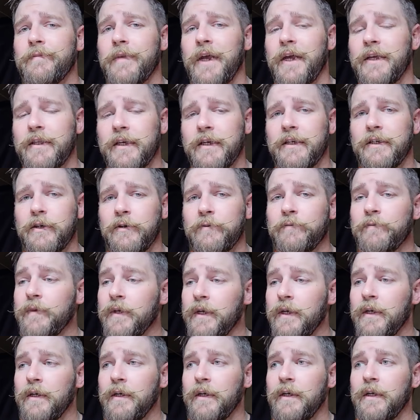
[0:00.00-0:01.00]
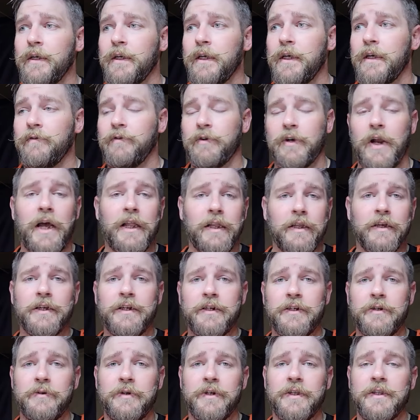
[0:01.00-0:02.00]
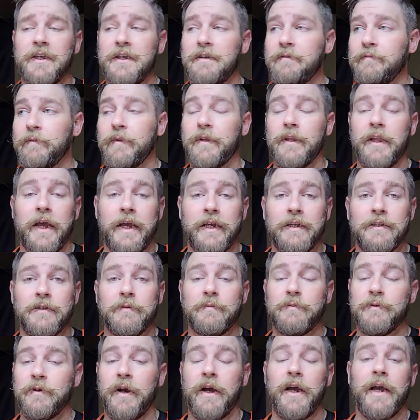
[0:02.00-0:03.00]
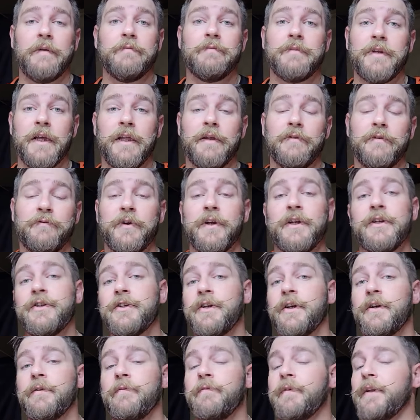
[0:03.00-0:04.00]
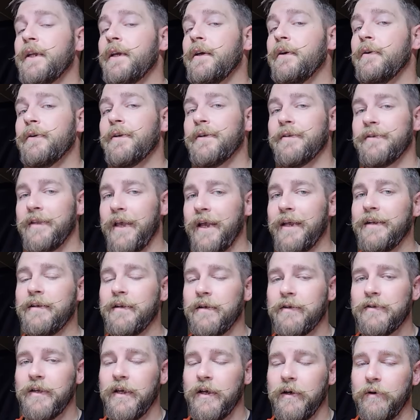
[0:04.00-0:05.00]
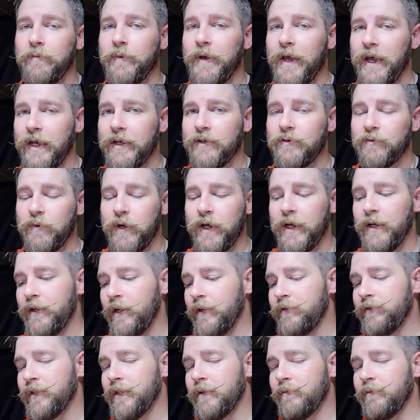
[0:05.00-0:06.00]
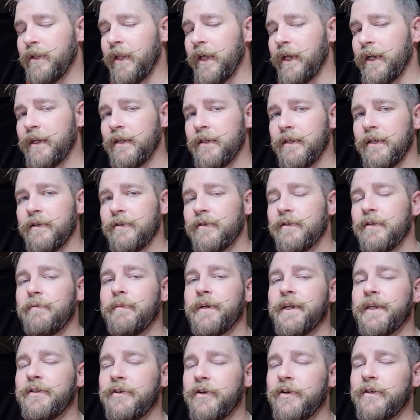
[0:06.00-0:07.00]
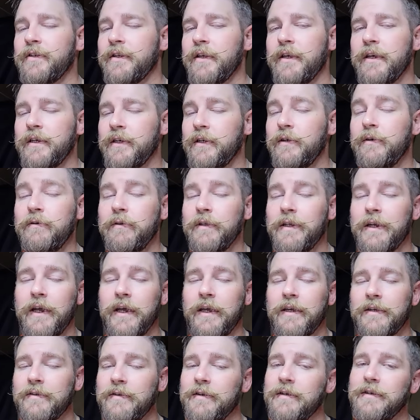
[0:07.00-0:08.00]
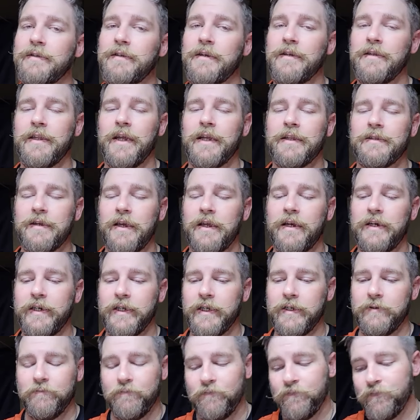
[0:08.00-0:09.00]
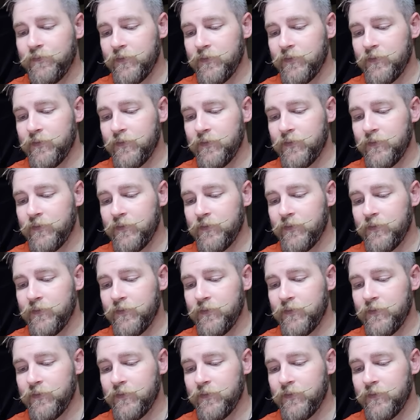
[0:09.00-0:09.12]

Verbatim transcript: I thank you. If you're not looking to do anything, like and subscribe, tell a friend, share the video, because that does help as well. Every time you like it, tell somebody just like you that I exist, and that's kind of neat.